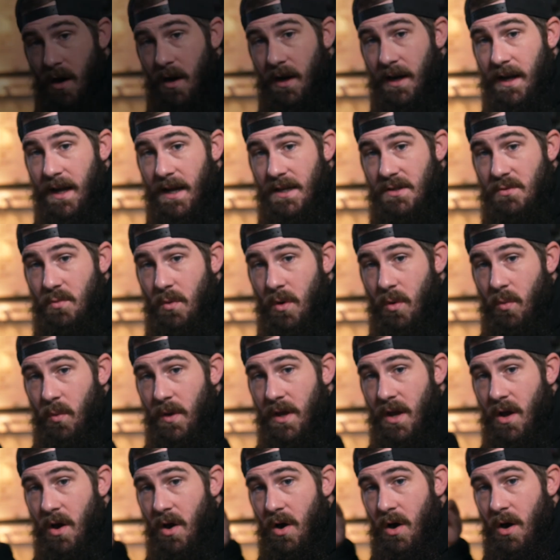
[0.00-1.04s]
All right guys, well
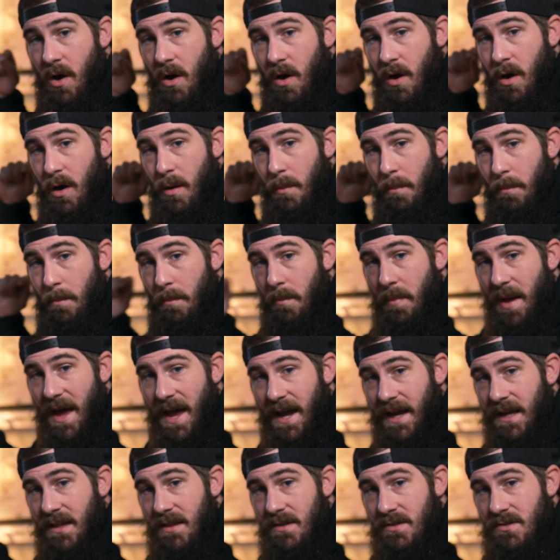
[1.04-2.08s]
we are
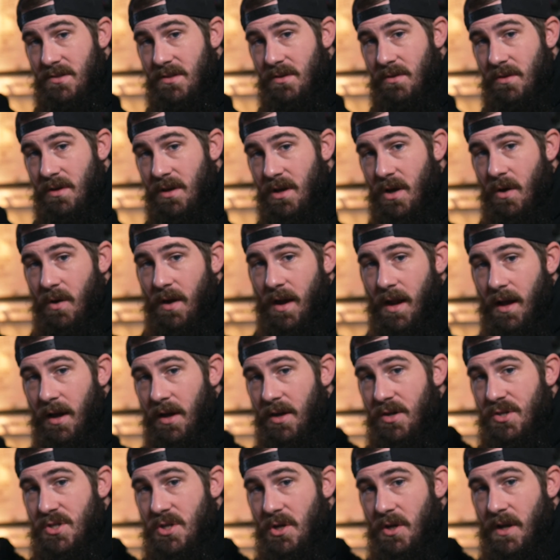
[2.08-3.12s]
back in the studio and I'm
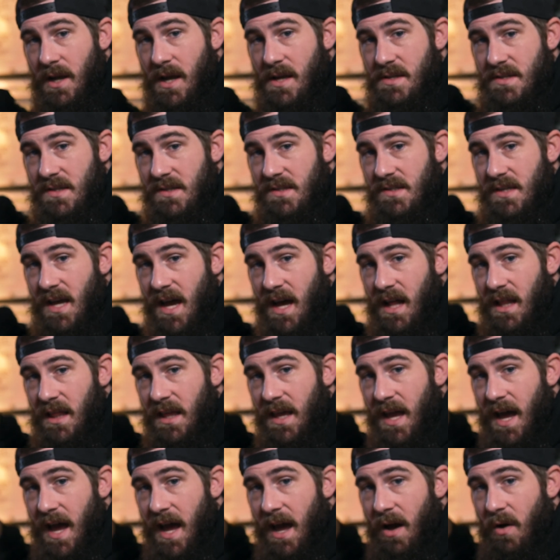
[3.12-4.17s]
gonna show you guys
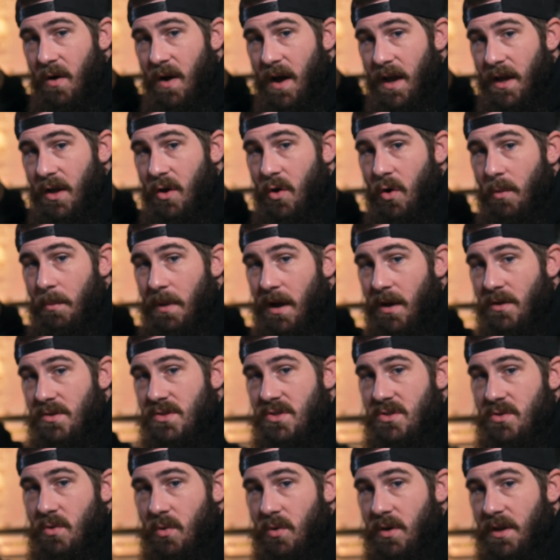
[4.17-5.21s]
exactly how I go about
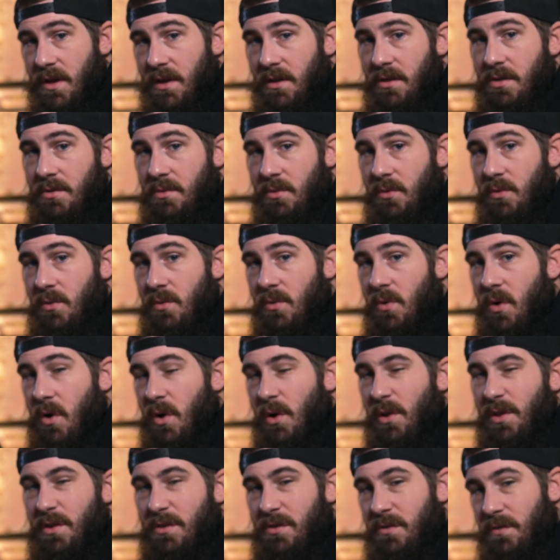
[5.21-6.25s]
sorting through
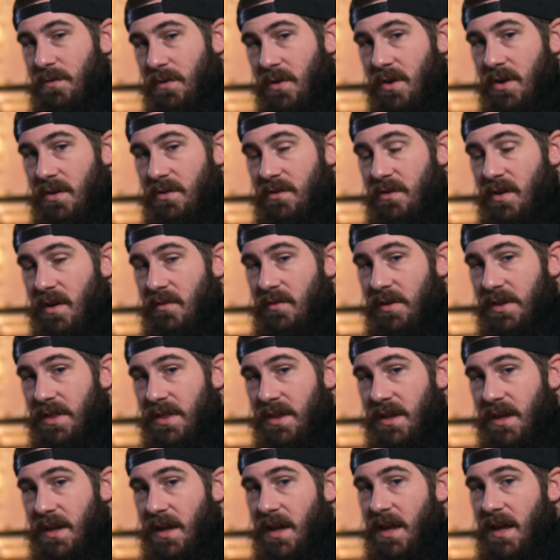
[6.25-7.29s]
all this footage and
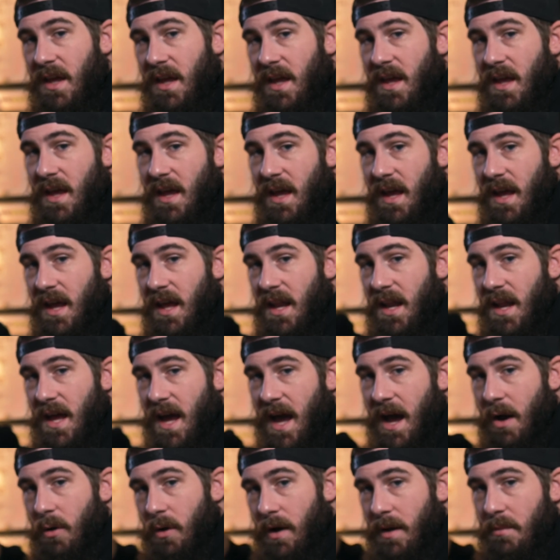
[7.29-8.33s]
everything and
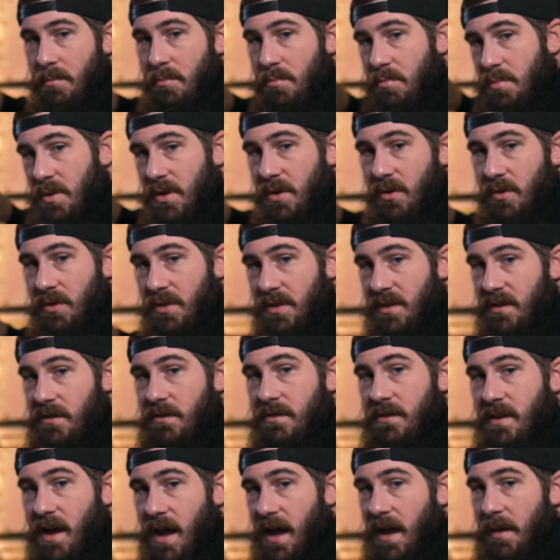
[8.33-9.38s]
how I build
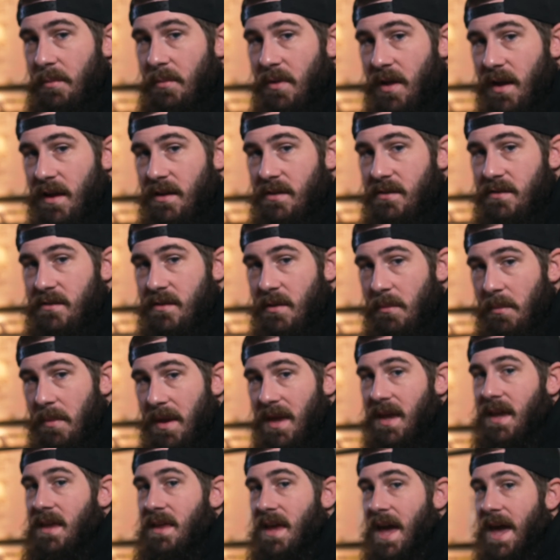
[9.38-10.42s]
these timelines to
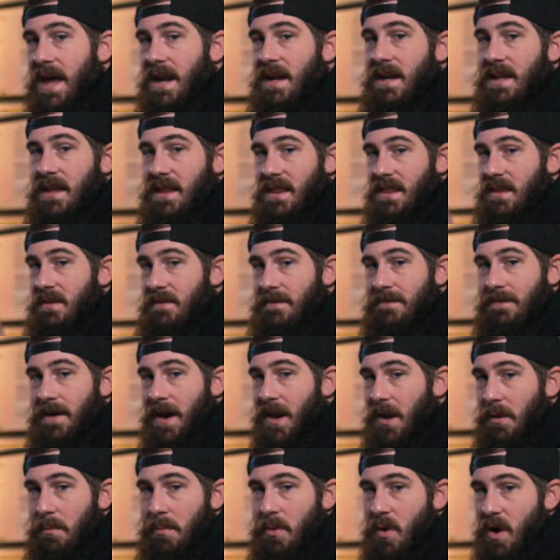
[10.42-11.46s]
make editing the
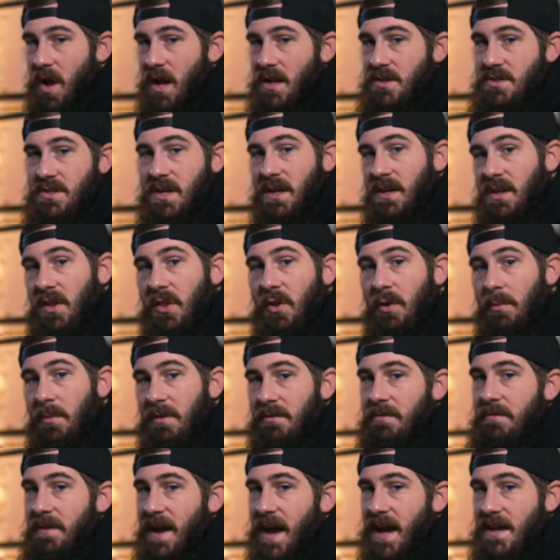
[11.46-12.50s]
final project a little
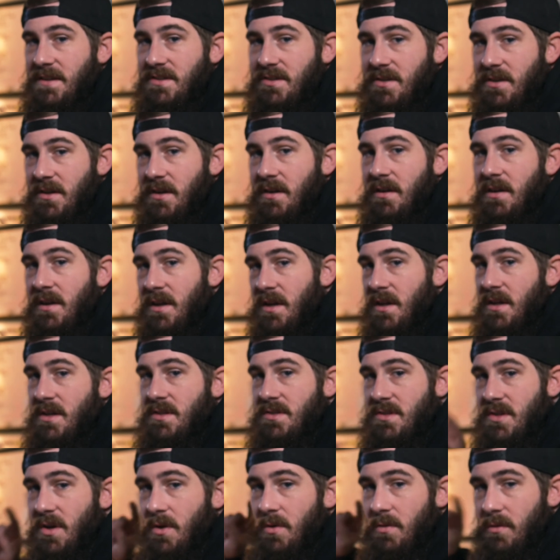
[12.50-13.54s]
bit faster.
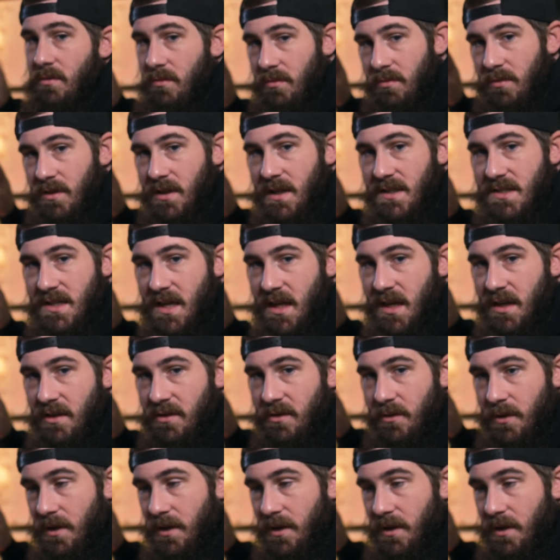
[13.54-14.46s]
So let's get into